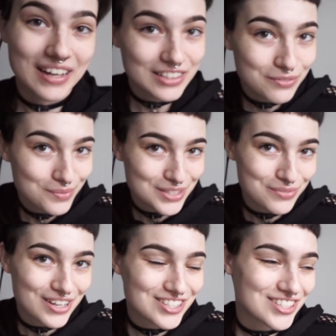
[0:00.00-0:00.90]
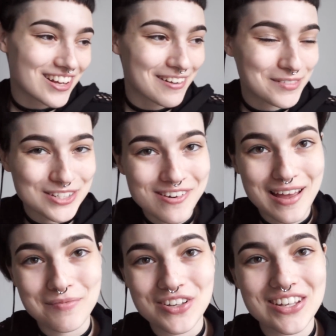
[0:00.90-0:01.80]
I love them so much. I'm so
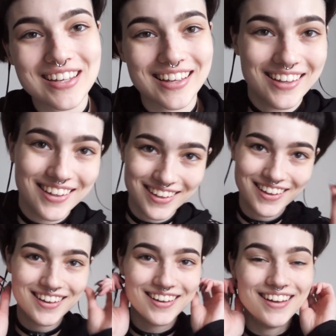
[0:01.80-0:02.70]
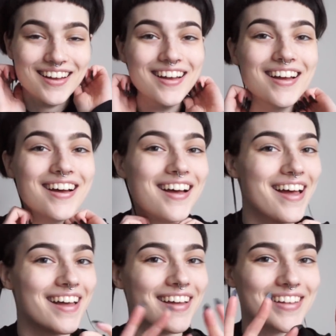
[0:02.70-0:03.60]
happy.
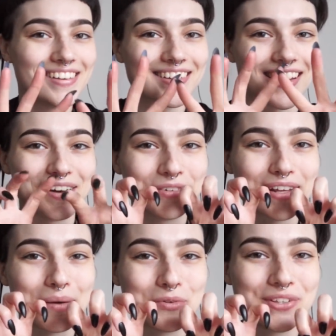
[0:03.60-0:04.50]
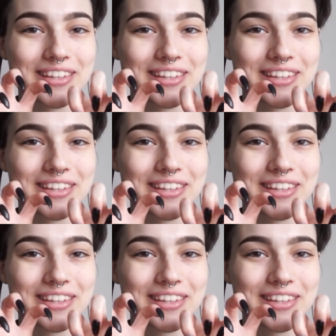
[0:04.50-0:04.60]
And I'm really happy with